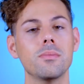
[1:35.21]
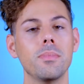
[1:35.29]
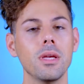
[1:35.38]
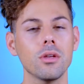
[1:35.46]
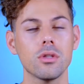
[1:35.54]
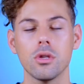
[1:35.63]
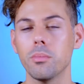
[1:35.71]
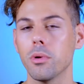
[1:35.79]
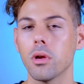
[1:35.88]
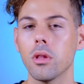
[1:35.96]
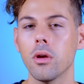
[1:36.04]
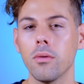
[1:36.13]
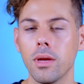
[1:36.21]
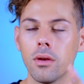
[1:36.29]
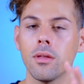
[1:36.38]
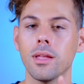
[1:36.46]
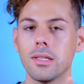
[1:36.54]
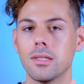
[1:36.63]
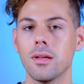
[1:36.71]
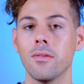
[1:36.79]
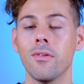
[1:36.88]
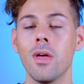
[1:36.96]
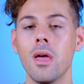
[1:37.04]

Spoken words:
being super glowy and all that stuff,